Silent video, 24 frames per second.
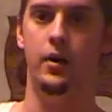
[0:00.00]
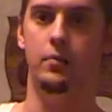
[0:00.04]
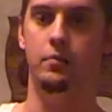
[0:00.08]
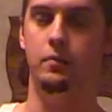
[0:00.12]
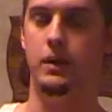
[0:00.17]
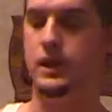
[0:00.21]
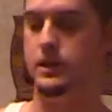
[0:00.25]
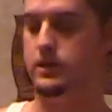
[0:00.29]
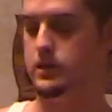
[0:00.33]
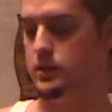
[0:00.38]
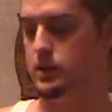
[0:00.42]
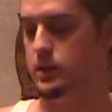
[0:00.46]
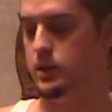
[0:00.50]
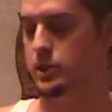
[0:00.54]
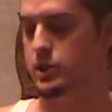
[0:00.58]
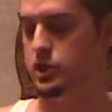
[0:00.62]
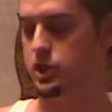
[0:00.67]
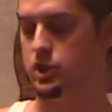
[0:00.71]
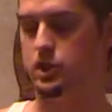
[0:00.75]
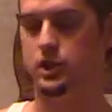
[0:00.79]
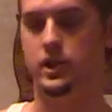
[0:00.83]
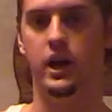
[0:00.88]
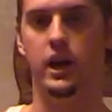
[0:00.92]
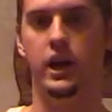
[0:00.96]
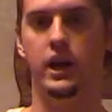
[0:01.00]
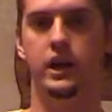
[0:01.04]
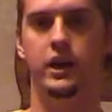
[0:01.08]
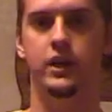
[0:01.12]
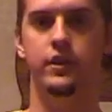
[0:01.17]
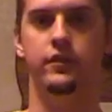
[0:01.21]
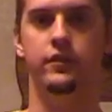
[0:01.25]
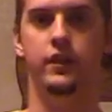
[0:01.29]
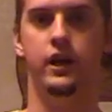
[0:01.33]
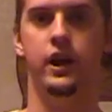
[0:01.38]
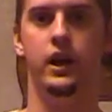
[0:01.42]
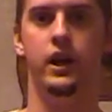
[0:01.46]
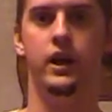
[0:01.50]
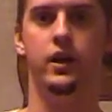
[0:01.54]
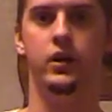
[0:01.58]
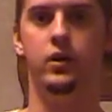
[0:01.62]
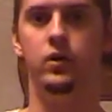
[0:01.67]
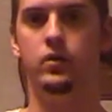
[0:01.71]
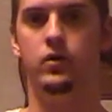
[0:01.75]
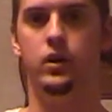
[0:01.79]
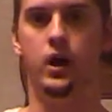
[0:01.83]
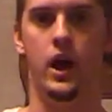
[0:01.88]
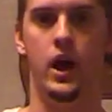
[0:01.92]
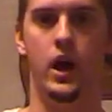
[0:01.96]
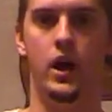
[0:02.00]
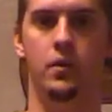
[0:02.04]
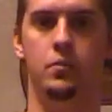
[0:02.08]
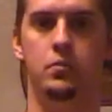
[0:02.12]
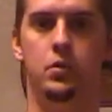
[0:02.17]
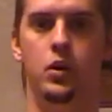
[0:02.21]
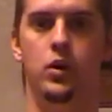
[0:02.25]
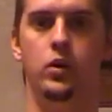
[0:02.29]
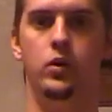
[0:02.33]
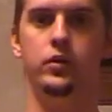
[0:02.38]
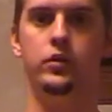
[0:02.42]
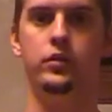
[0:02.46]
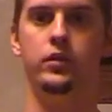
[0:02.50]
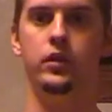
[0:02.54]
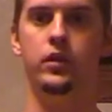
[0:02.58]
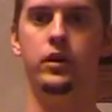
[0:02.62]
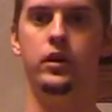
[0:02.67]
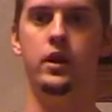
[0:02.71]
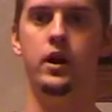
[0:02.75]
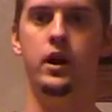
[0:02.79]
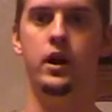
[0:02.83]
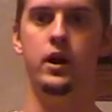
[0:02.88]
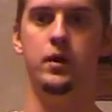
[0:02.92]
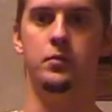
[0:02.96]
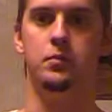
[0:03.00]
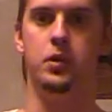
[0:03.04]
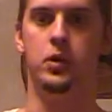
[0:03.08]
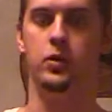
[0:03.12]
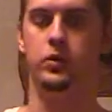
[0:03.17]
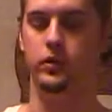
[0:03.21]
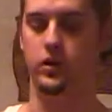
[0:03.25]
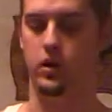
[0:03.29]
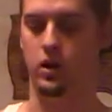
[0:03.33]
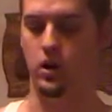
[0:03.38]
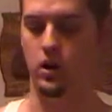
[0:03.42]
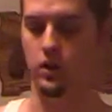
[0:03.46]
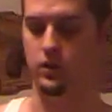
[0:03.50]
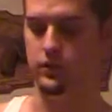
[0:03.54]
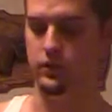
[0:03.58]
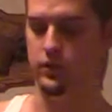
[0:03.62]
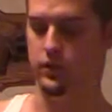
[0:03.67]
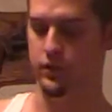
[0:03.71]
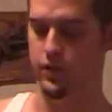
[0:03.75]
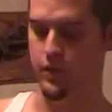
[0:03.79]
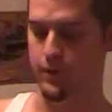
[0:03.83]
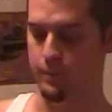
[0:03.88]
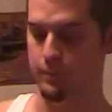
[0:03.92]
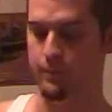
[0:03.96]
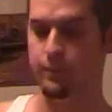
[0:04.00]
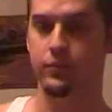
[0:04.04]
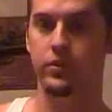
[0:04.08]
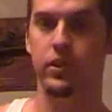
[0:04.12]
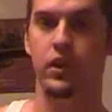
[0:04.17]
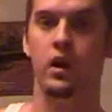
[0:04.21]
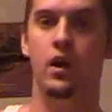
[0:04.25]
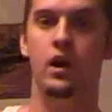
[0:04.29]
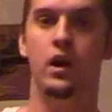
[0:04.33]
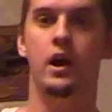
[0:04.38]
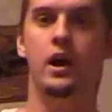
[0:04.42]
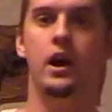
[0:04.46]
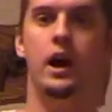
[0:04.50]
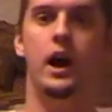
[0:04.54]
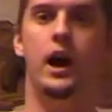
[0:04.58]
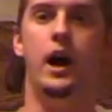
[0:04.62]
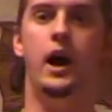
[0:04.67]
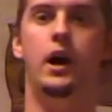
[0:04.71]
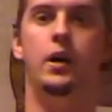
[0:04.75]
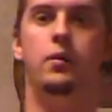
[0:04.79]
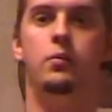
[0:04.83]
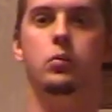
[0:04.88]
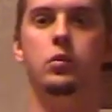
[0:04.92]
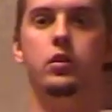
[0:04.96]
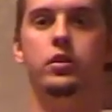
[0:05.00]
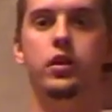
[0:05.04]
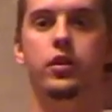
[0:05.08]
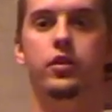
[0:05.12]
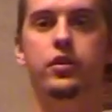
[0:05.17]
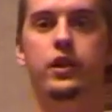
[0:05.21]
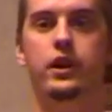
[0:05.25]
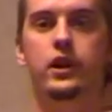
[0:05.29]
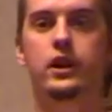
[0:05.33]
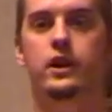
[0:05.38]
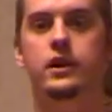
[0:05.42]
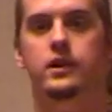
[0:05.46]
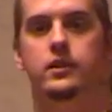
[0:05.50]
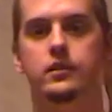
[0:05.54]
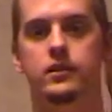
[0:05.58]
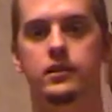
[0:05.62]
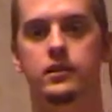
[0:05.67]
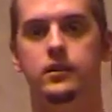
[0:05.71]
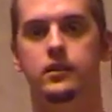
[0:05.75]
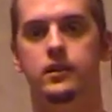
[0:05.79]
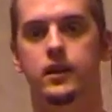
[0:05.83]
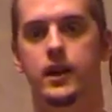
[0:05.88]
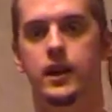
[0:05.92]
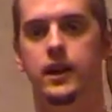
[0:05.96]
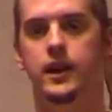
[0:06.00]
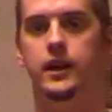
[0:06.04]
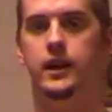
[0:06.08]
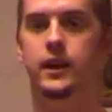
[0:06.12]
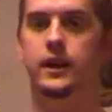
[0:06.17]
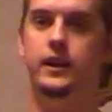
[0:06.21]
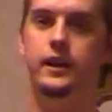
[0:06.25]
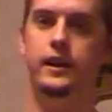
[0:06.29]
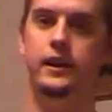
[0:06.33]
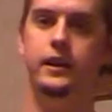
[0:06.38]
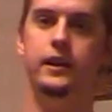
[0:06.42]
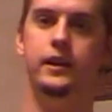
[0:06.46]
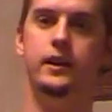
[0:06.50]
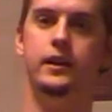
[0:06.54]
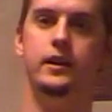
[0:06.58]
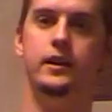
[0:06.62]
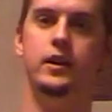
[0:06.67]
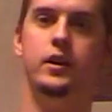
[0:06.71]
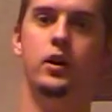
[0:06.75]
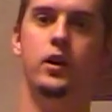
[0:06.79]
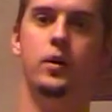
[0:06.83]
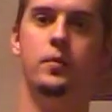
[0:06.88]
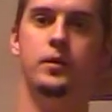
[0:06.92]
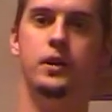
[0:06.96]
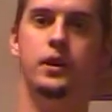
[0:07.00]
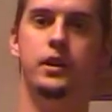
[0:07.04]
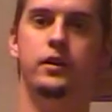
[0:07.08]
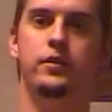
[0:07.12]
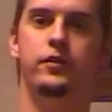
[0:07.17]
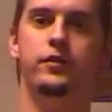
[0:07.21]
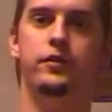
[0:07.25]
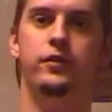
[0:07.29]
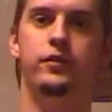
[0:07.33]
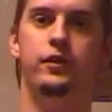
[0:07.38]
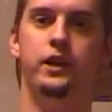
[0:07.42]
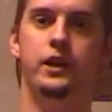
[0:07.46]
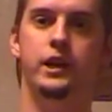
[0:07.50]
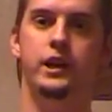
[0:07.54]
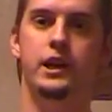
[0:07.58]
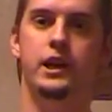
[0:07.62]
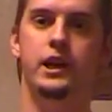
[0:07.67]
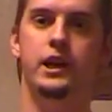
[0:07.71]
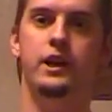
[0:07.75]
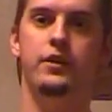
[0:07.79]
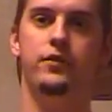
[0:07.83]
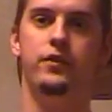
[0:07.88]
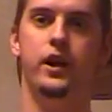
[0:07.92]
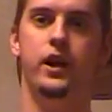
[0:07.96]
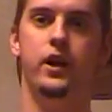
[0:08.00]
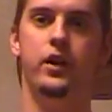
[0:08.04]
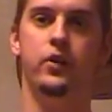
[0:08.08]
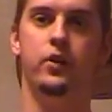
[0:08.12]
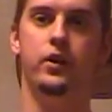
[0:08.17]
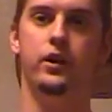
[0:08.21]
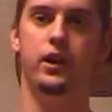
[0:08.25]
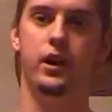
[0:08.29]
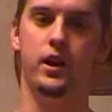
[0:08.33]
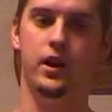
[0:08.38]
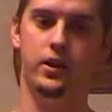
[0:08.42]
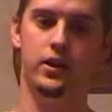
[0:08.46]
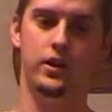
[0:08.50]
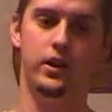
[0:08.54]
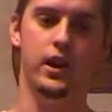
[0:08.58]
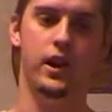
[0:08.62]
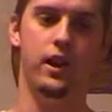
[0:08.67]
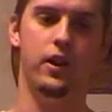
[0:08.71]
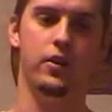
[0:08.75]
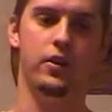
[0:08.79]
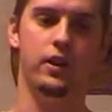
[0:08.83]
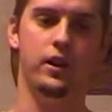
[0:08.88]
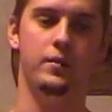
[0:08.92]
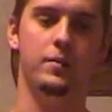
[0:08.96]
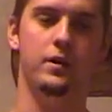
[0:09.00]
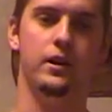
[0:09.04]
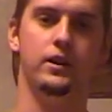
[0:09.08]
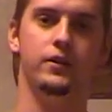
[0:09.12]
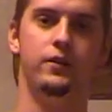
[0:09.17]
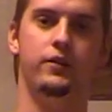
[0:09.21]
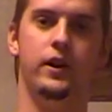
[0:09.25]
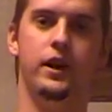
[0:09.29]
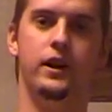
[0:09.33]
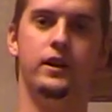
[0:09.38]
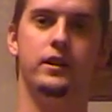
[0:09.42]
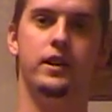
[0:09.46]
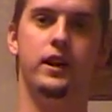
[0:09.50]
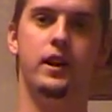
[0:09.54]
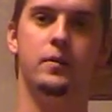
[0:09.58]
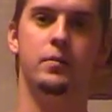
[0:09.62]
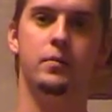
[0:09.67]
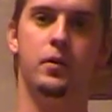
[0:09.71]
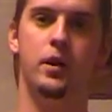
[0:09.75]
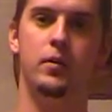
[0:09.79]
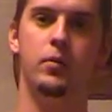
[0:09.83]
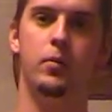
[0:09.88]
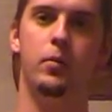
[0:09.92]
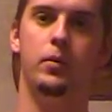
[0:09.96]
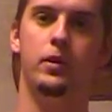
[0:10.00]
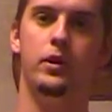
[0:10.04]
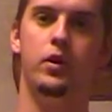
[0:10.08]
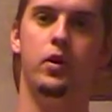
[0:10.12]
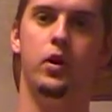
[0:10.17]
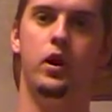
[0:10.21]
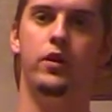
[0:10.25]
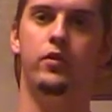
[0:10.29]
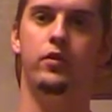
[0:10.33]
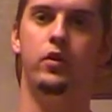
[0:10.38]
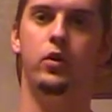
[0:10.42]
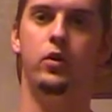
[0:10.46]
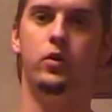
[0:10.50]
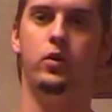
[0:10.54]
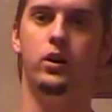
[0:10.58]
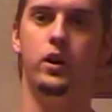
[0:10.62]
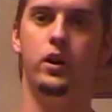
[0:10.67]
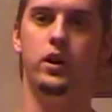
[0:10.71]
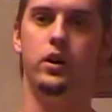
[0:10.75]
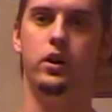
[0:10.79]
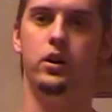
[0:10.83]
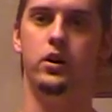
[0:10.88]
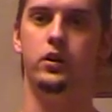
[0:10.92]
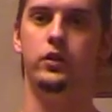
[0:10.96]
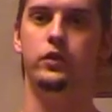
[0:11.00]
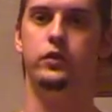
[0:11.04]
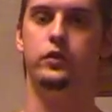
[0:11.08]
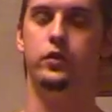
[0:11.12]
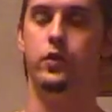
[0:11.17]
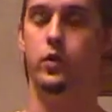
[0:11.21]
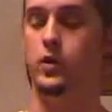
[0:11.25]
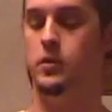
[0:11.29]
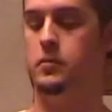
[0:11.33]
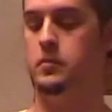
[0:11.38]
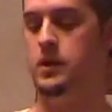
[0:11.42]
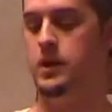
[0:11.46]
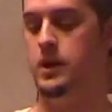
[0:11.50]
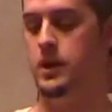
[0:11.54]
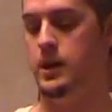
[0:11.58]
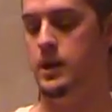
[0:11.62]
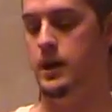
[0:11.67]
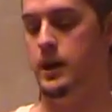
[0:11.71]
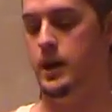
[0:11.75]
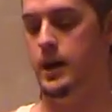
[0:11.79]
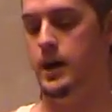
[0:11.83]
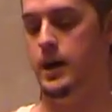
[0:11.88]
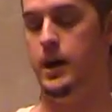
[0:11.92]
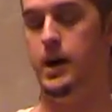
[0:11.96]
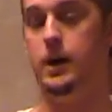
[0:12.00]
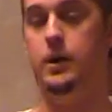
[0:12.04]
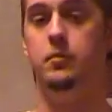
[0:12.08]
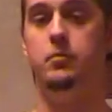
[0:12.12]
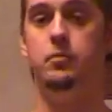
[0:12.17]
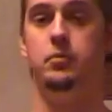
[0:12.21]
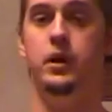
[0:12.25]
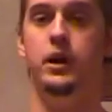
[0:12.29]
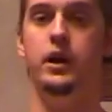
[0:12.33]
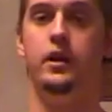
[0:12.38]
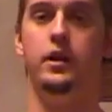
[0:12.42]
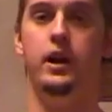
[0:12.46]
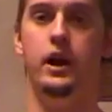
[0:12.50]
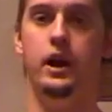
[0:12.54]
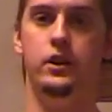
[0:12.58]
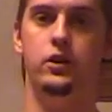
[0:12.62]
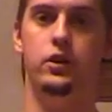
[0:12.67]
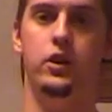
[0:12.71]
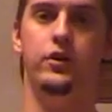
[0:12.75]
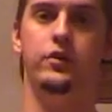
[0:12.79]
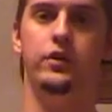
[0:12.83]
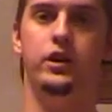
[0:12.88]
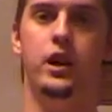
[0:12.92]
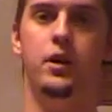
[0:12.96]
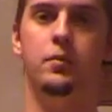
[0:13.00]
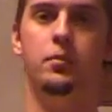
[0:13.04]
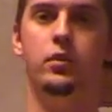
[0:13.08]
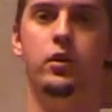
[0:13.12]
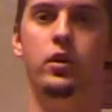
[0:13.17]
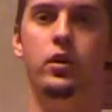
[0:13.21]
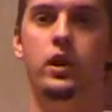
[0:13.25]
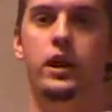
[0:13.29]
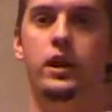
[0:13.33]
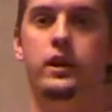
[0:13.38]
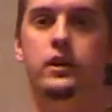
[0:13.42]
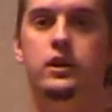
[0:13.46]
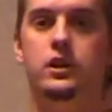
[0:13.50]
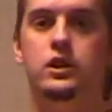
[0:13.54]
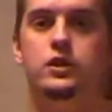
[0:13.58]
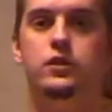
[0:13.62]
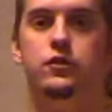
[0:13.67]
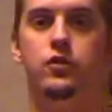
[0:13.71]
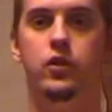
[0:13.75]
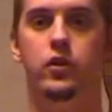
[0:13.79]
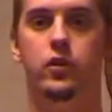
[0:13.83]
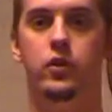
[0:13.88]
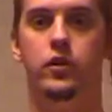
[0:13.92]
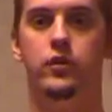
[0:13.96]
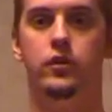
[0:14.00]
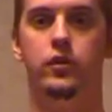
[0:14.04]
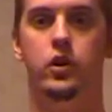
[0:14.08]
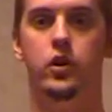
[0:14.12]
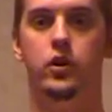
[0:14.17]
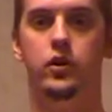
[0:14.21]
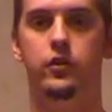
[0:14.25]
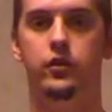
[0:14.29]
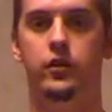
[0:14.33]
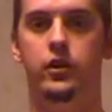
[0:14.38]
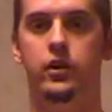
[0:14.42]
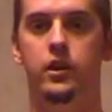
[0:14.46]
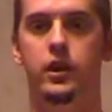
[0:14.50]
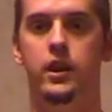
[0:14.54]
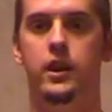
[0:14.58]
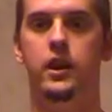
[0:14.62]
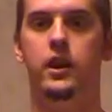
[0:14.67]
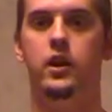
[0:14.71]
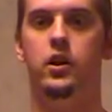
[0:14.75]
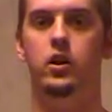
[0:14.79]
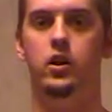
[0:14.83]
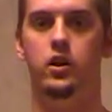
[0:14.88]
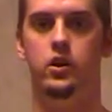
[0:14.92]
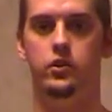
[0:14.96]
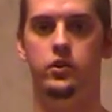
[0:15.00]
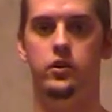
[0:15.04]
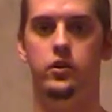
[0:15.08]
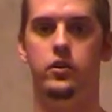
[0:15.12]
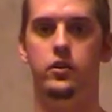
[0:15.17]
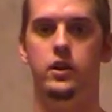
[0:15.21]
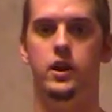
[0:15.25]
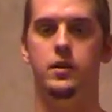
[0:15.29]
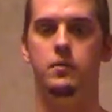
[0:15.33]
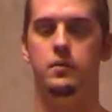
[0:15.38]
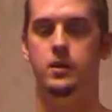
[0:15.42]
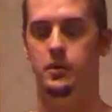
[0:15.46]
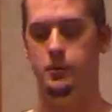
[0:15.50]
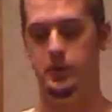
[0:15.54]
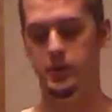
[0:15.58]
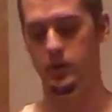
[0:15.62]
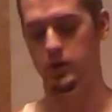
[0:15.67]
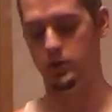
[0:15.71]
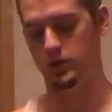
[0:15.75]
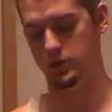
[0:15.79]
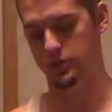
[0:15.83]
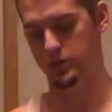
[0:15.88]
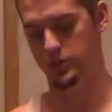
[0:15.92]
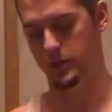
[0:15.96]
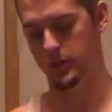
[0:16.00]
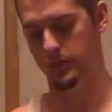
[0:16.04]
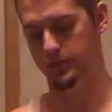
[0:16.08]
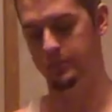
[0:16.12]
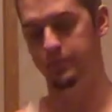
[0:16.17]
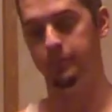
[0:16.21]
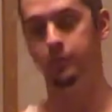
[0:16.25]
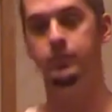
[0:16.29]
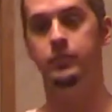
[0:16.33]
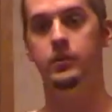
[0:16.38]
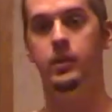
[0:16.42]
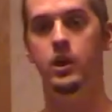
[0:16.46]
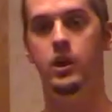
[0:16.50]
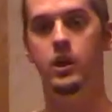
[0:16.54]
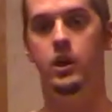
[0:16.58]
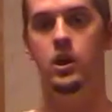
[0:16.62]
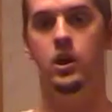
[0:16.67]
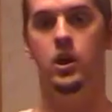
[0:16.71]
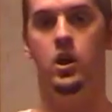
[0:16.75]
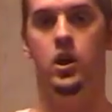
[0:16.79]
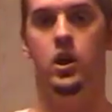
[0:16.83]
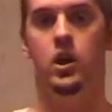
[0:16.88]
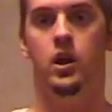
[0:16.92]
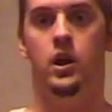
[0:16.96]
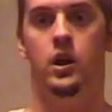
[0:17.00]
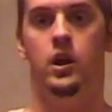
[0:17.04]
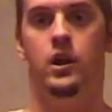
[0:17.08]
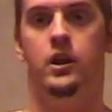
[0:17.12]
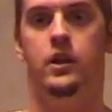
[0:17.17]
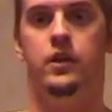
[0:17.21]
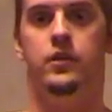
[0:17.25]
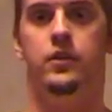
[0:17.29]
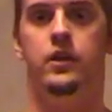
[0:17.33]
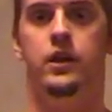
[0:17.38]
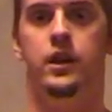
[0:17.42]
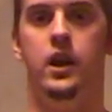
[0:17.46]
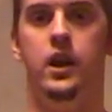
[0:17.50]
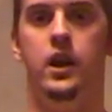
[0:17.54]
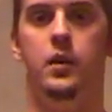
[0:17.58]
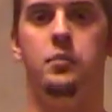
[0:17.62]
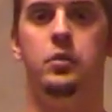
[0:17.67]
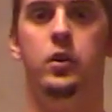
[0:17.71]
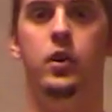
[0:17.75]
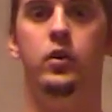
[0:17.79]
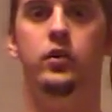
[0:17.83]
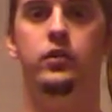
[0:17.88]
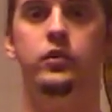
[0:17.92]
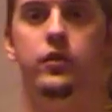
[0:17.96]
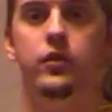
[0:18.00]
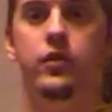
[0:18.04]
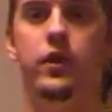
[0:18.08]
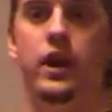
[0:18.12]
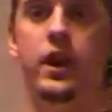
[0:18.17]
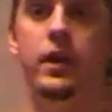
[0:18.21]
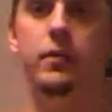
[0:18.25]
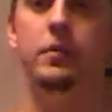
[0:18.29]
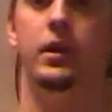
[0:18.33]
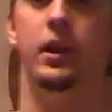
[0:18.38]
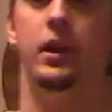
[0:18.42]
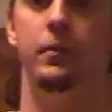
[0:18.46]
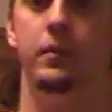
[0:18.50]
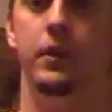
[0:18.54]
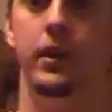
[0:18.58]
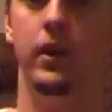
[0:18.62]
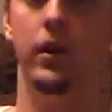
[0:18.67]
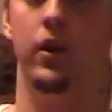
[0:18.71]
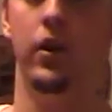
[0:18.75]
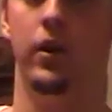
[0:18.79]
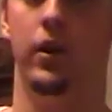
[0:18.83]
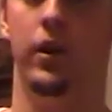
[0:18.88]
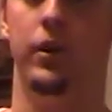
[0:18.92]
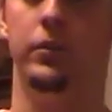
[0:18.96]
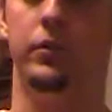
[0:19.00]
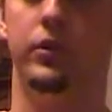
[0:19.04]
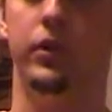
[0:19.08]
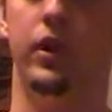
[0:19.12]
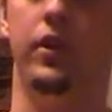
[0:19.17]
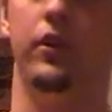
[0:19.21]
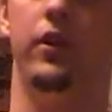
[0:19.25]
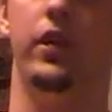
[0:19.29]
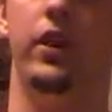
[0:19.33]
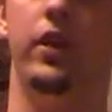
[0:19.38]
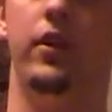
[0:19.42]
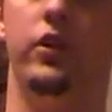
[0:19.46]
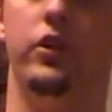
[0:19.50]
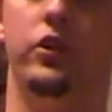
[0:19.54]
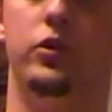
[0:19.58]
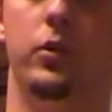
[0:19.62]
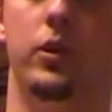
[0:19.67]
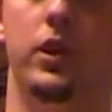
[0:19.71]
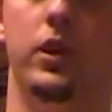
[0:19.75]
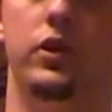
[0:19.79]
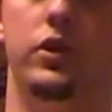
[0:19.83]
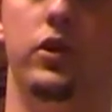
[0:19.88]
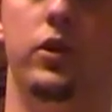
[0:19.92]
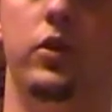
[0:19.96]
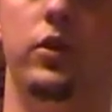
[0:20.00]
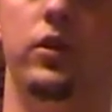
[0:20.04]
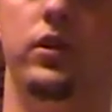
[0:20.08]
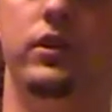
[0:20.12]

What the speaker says: Basically just kind of a pros and cons of them. Well, the thing is you know, I mean, if I own the gun, you got to think about the fact that I probably don't have a whole lot of cons for them. But I do have a couple, at least for the revolver, and I'll do the 9mm in just a second. The pros of the 9mm, or I'm sorry, the 22.